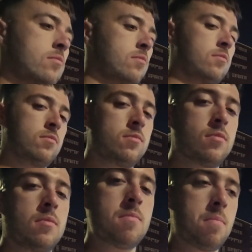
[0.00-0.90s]
I'm better at
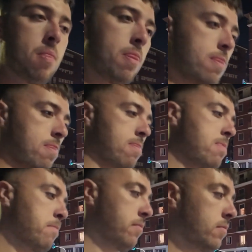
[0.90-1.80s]
listening.
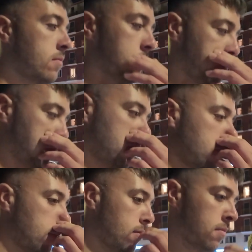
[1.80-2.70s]
Like
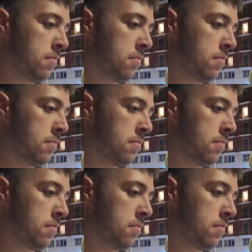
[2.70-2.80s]
tonight,